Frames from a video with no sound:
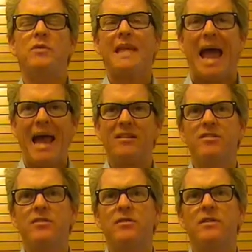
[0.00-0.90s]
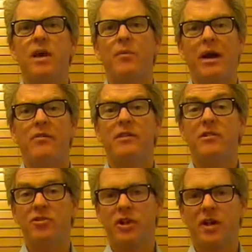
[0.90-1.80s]
attitudes about
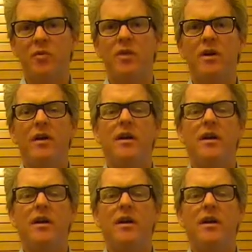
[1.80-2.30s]
their job